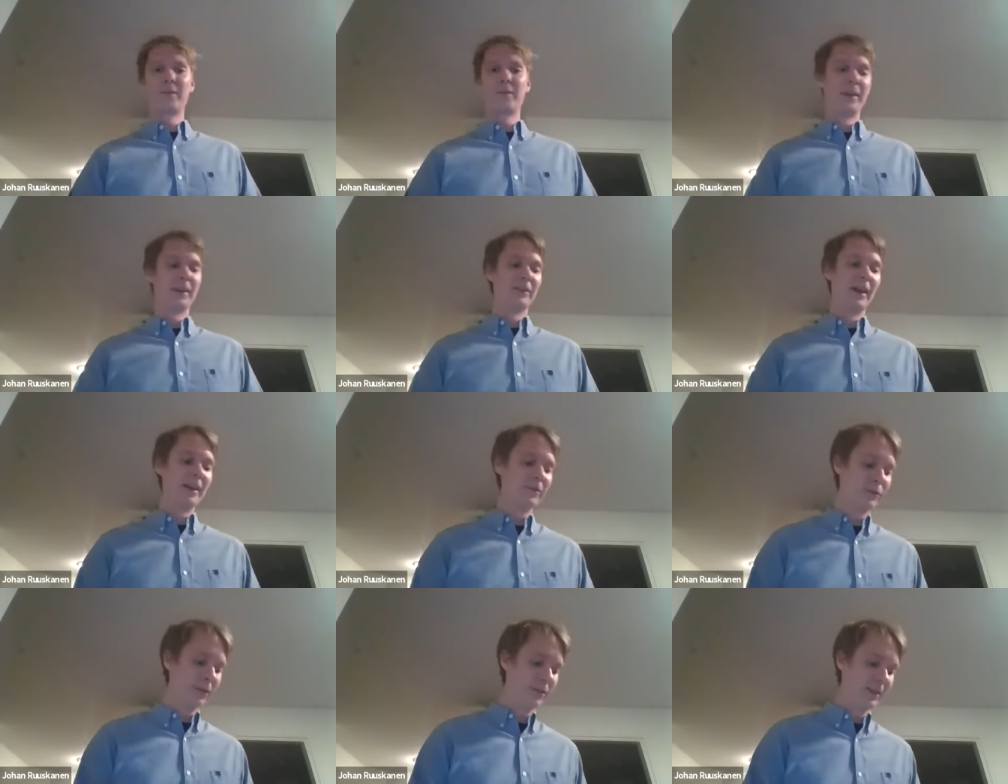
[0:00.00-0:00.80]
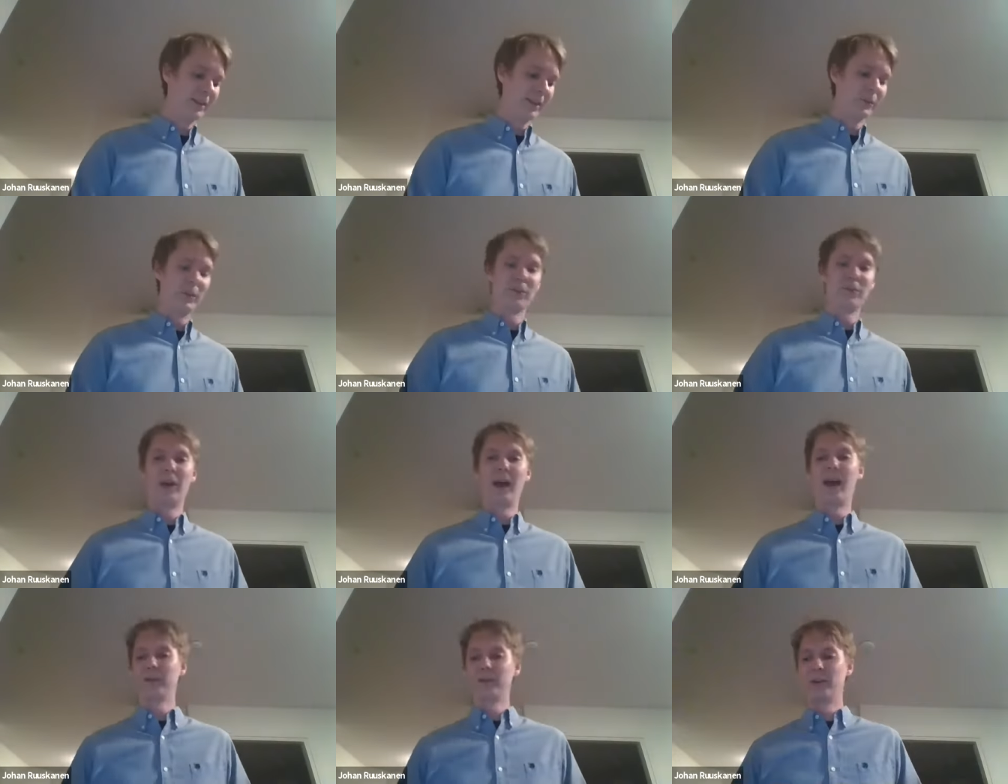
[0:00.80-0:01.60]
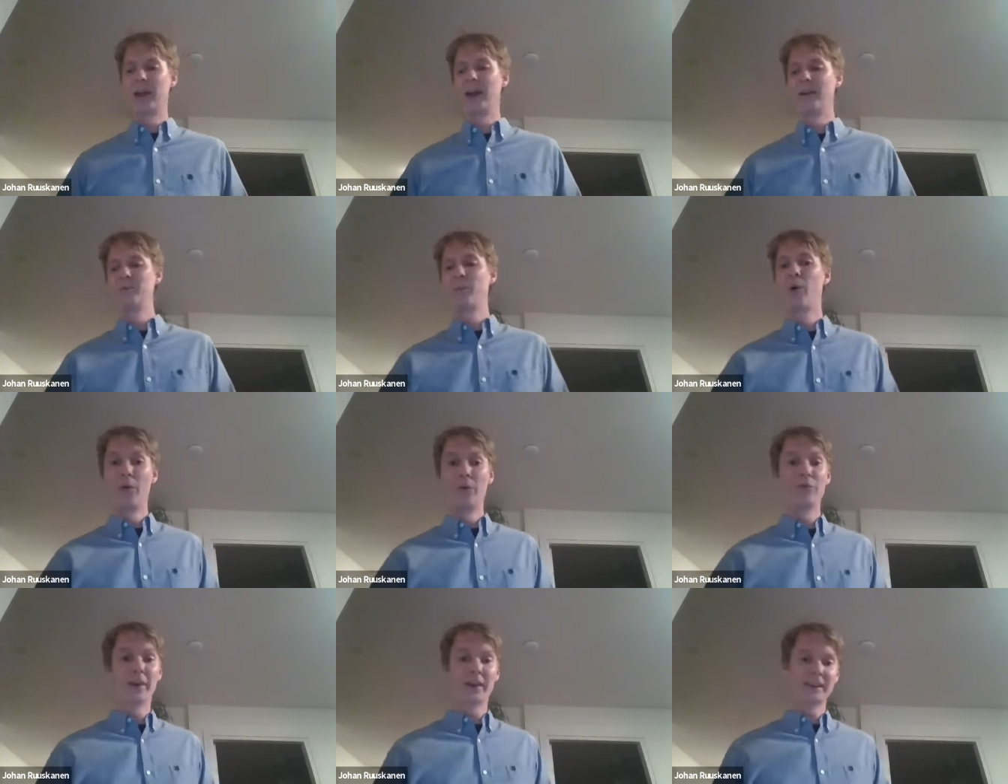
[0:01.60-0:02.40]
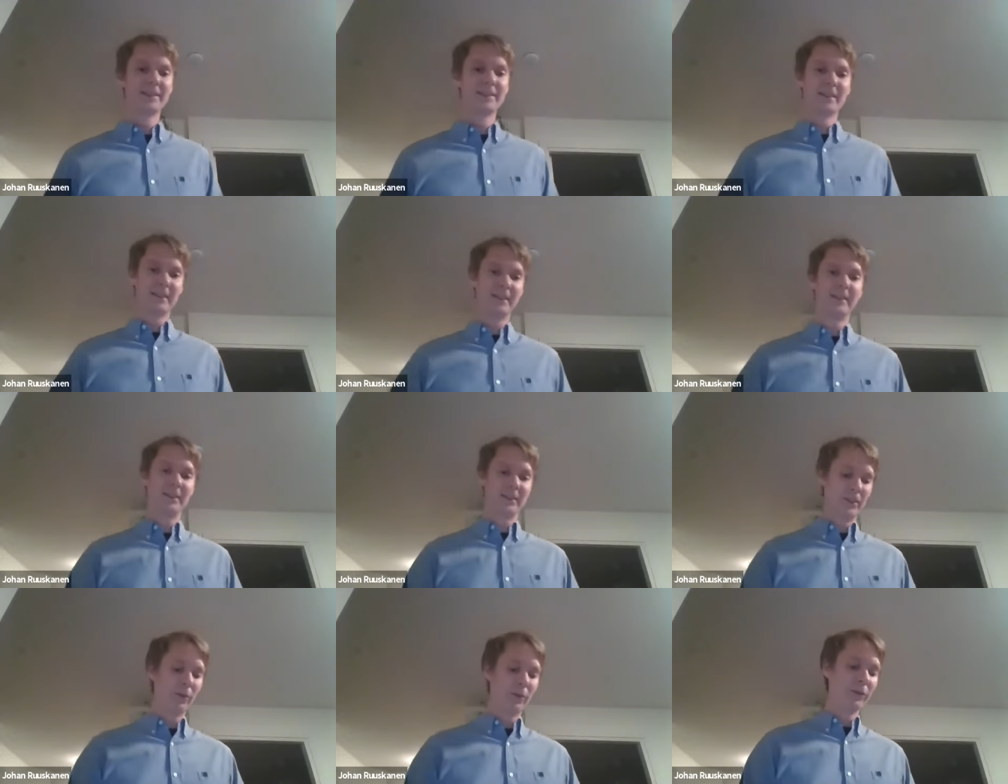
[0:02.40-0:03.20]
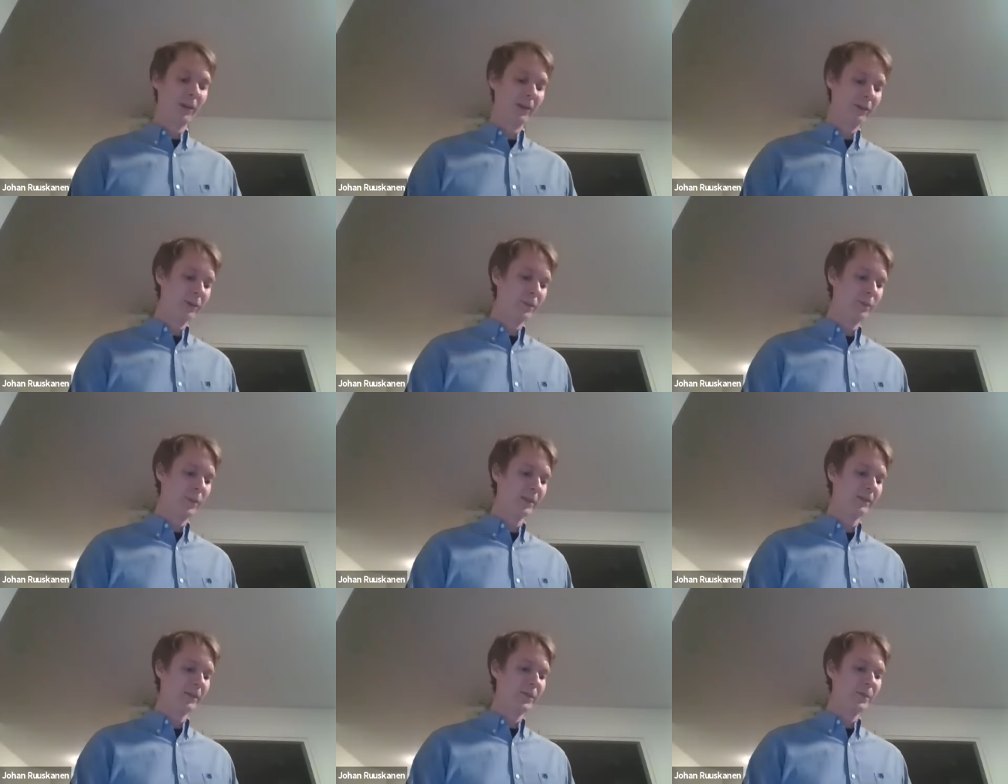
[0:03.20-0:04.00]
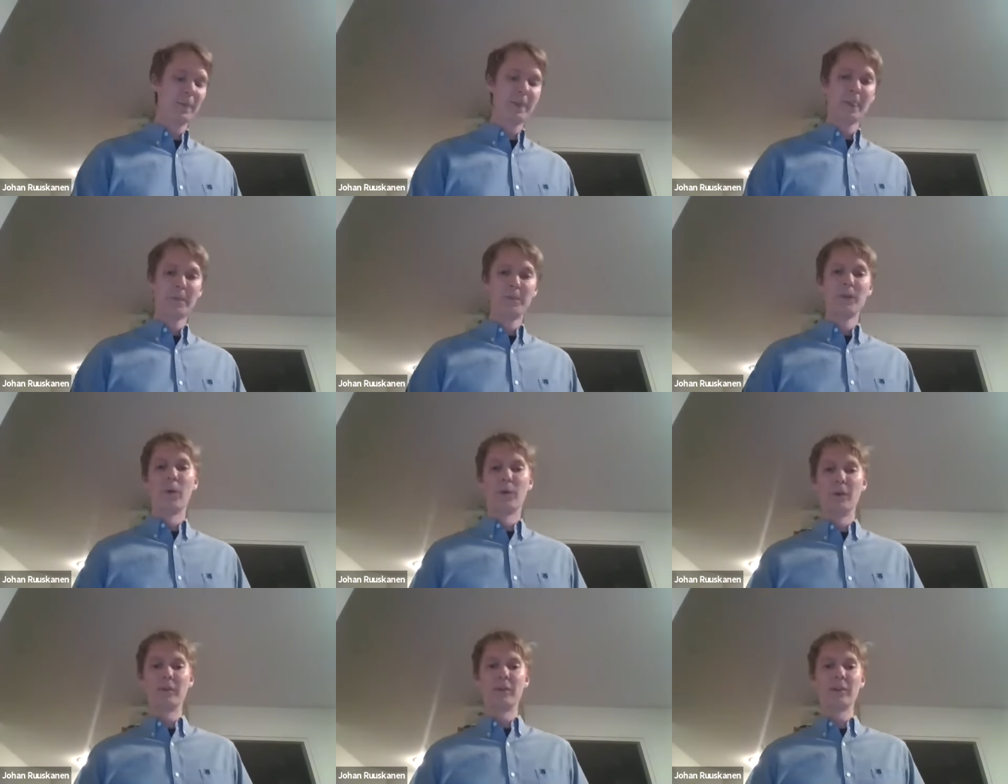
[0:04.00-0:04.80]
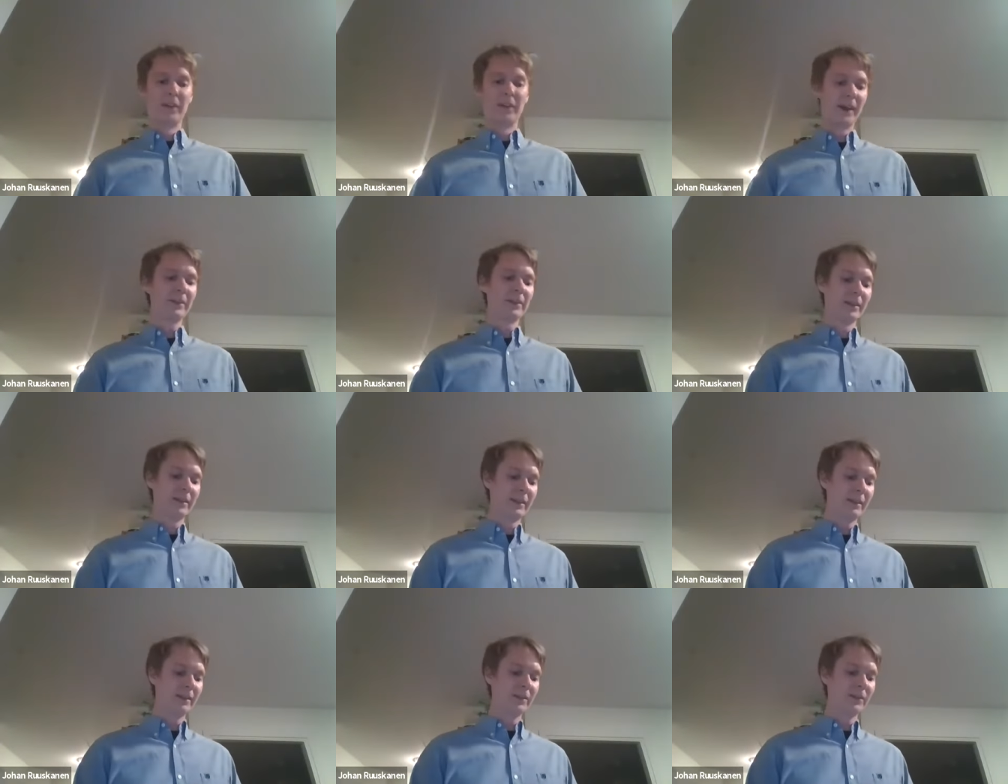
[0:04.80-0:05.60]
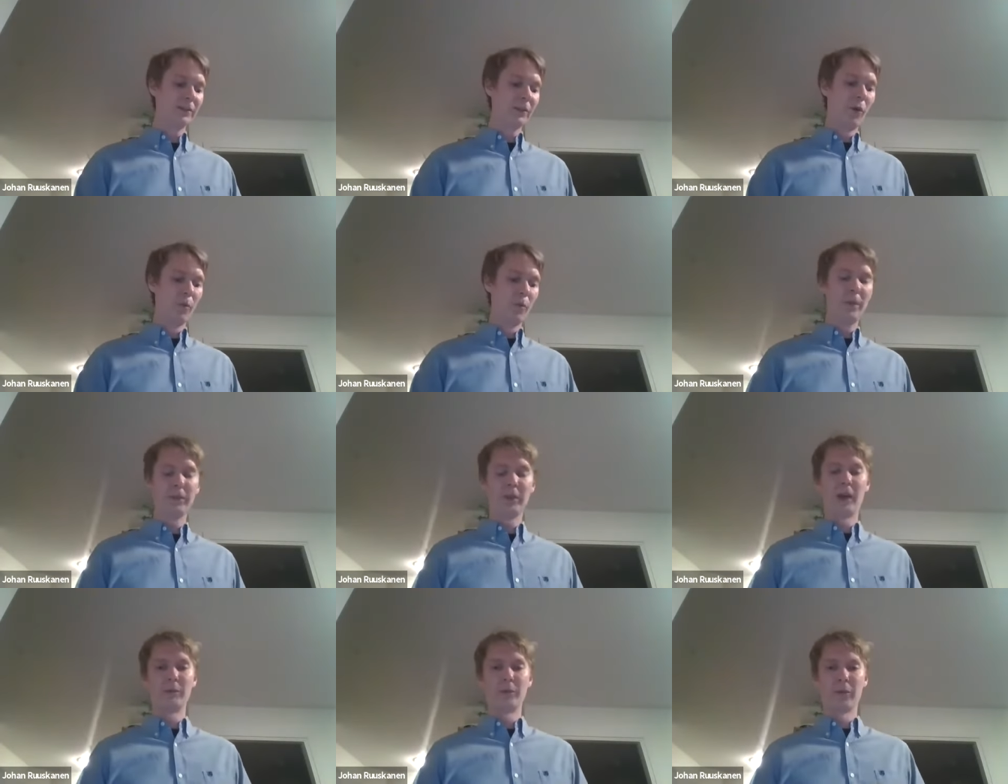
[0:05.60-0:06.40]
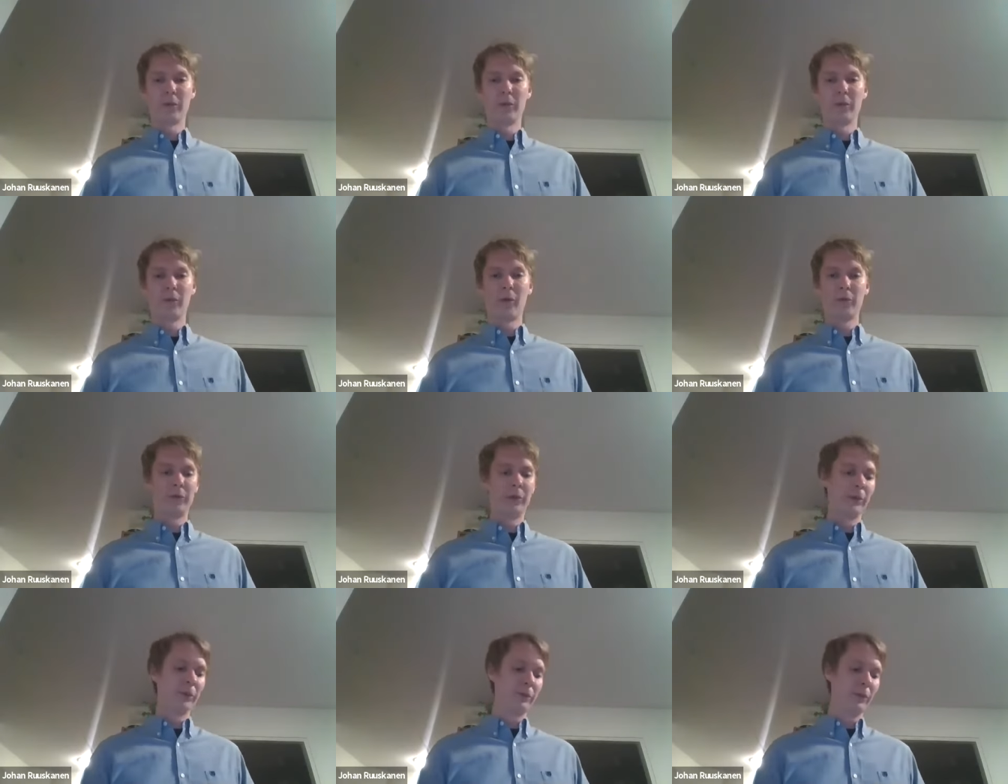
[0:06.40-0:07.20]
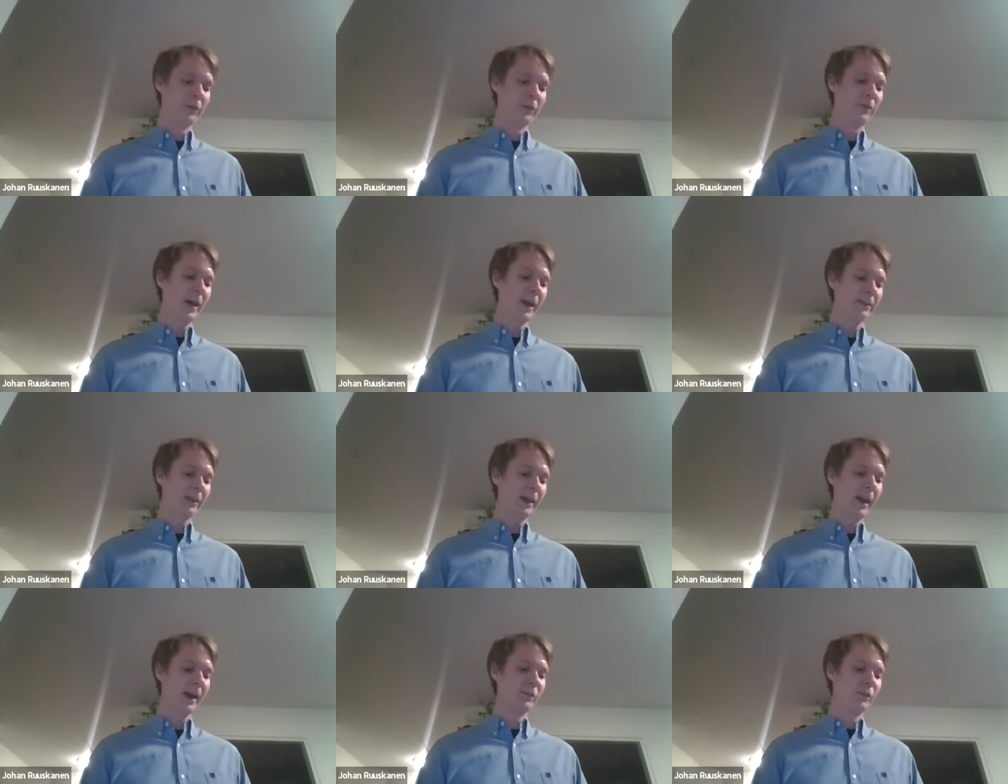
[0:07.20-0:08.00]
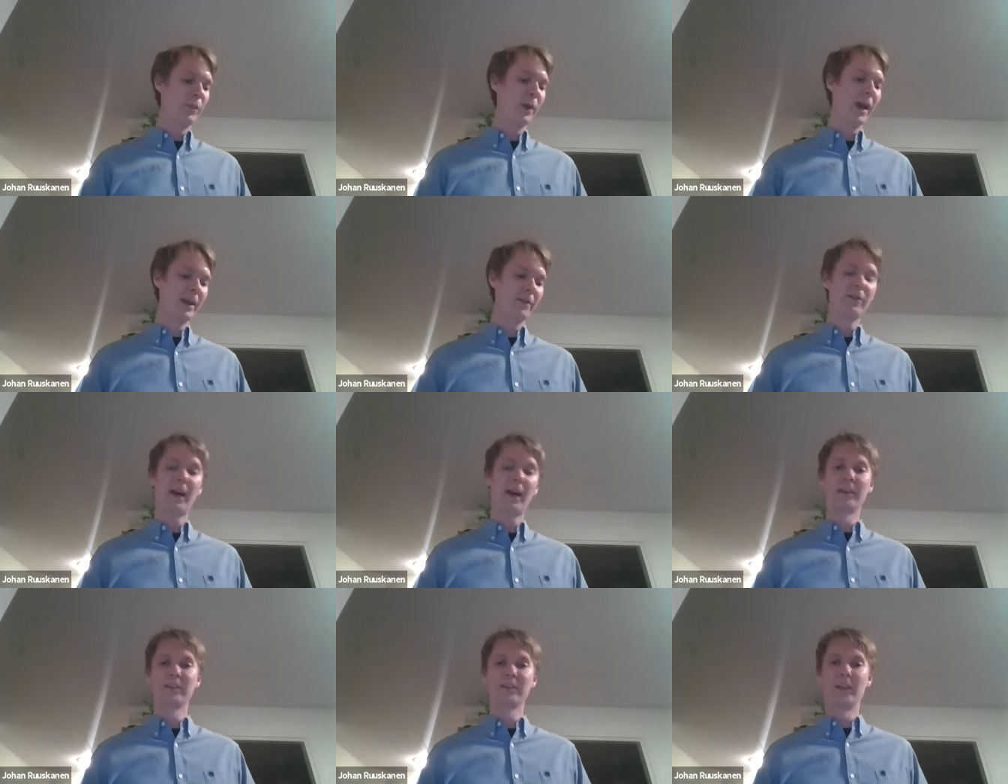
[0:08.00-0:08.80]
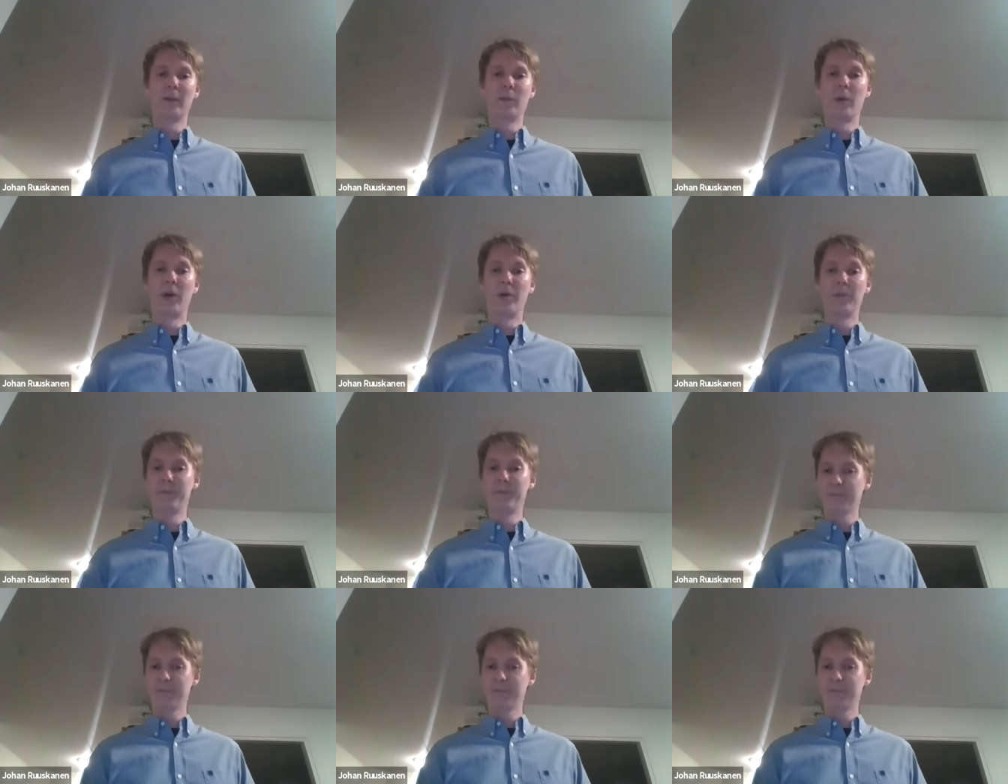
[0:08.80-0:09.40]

I mean, it's naive to think that we could actually have perfect synchronization, but what makes it nice that some types of system actually behave as they were